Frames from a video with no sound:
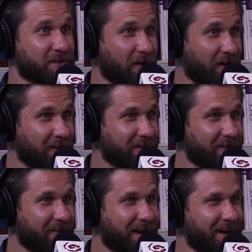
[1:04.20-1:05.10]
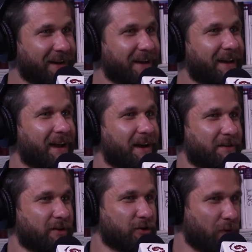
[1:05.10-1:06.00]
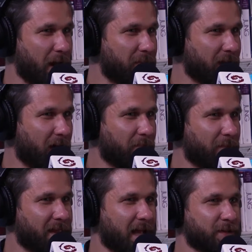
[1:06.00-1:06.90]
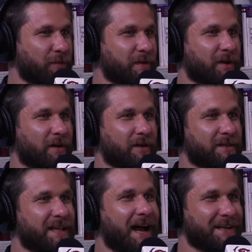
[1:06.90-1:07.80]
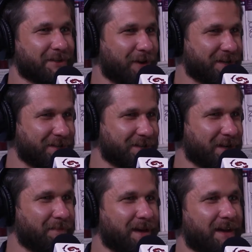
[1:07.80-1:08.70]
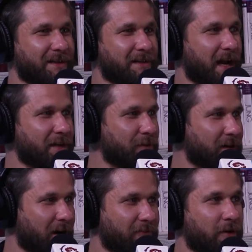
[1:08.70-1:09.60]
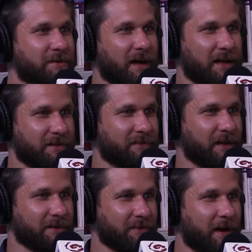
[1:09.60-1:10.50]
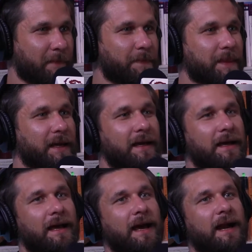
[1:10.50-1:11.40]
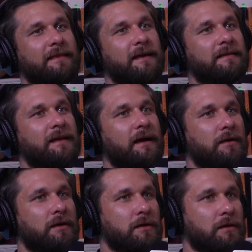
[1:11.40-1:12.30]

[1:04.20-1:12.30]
start, right? And it starts ramping up. And that's where we start, the status questions come in. And did I do enough? Those kinds of things, right? And I think that